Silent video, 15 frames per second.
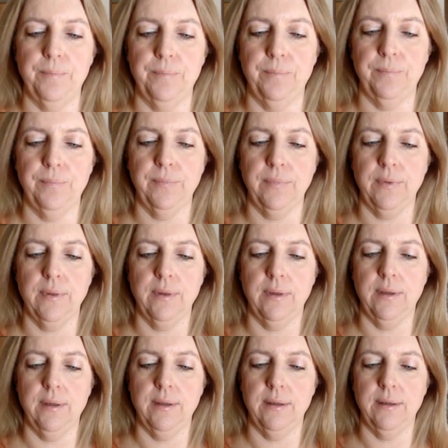
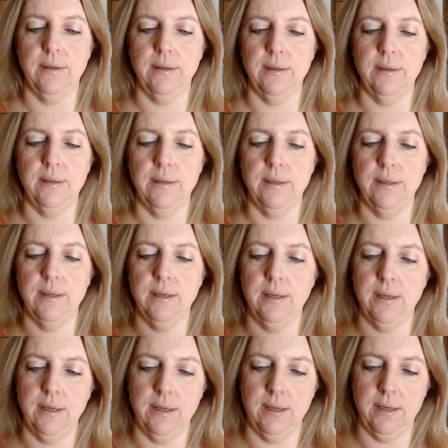
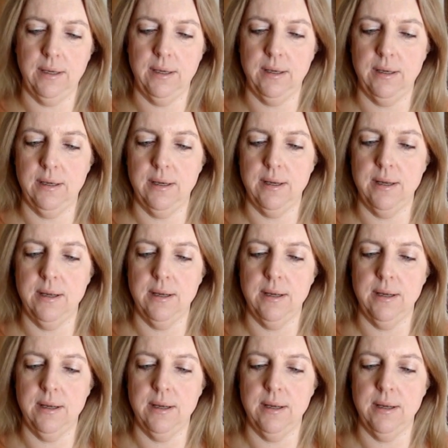(no one is talking)